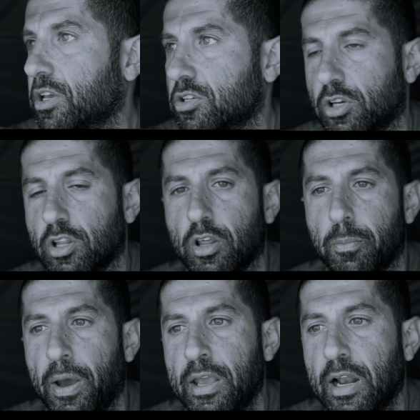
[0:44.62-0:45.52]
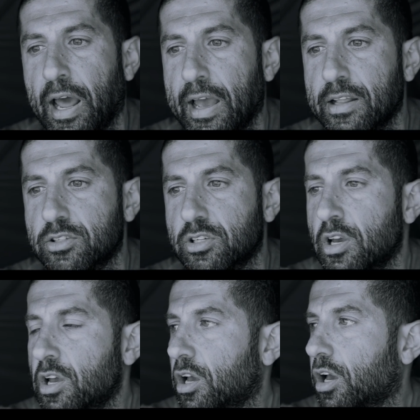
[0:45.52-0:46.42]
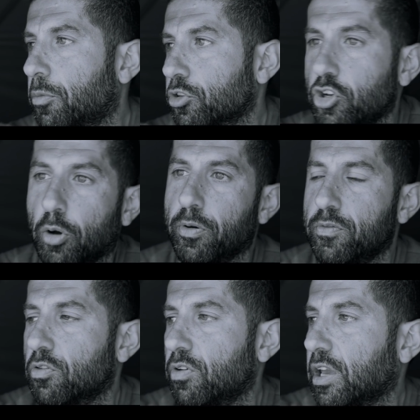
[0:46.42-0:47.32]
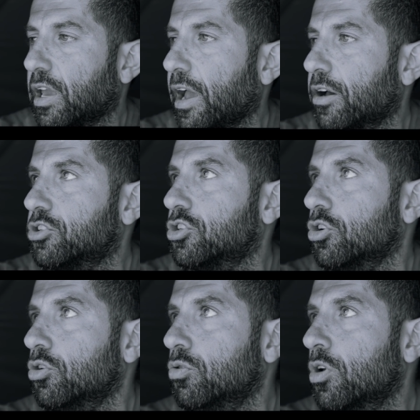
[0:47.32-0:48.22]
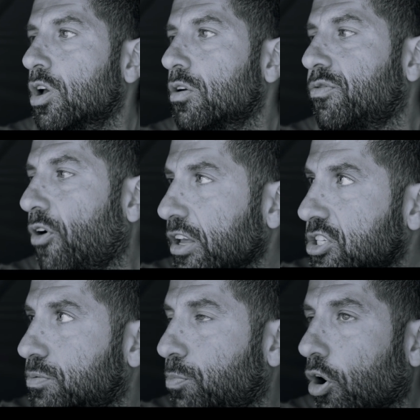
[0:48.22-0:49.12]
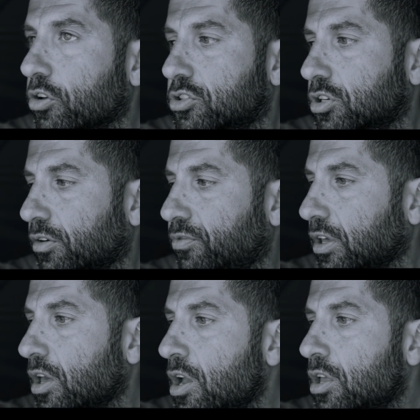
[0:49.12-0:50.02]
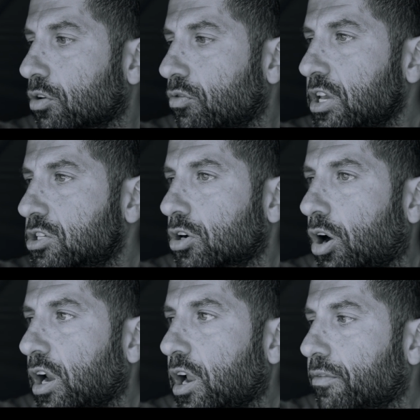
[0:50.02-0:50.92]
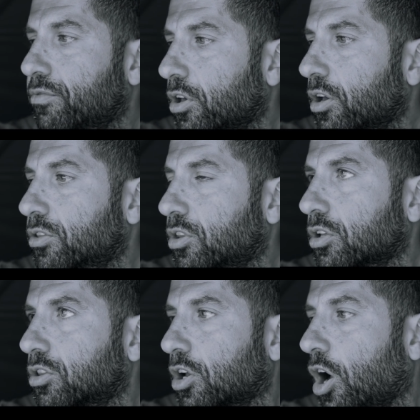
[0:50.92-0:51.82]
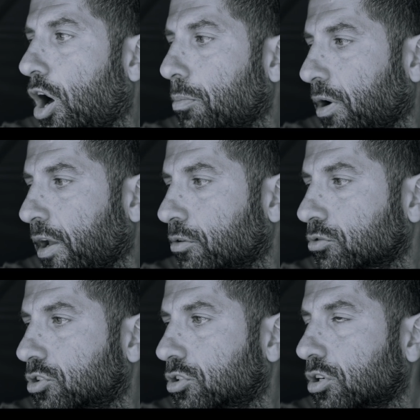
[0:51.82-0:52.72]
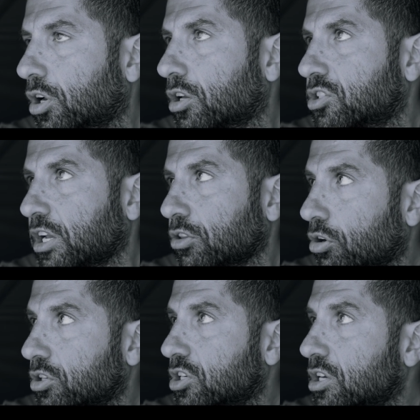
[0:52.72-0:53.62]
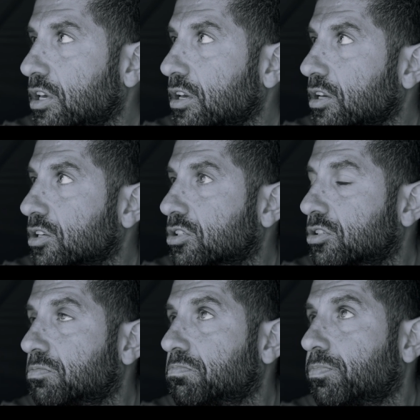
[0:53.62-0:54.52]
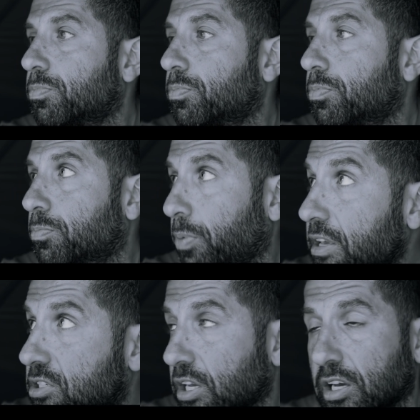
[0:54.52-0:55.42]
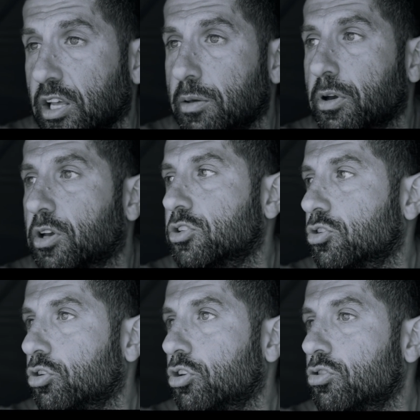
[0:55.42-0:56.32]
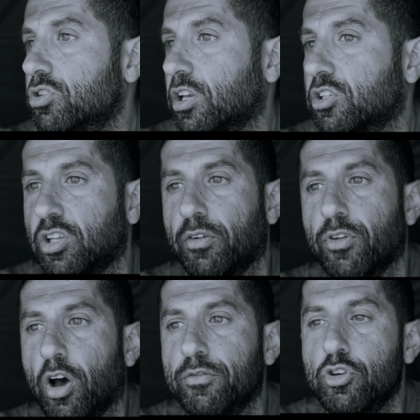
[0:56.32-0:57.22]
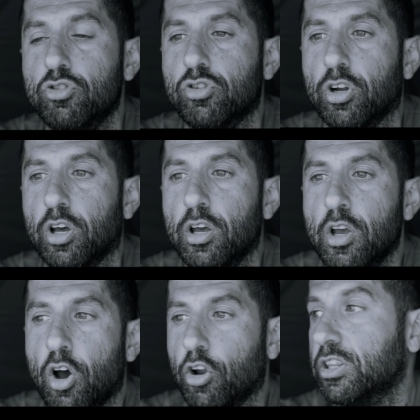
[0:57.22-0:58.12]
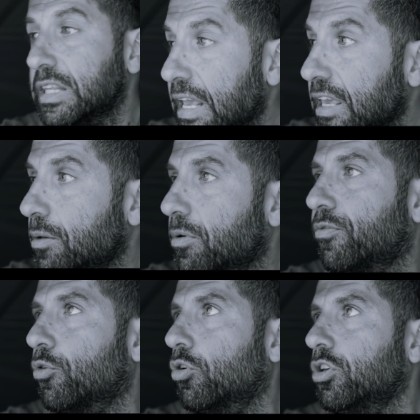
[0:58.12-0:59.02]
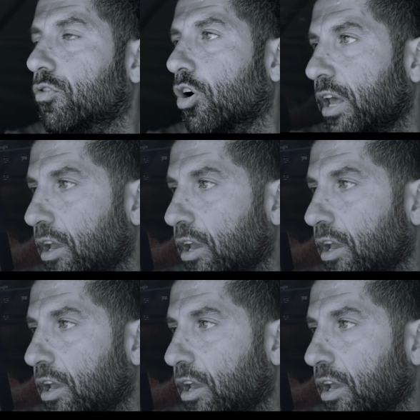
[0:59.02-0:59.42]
it so that the bait lands on top of your rig, how to find spots. And I think the reason I love the Carplounge technology is basically because you're using stuff that I've used on a dinghy before. You've got an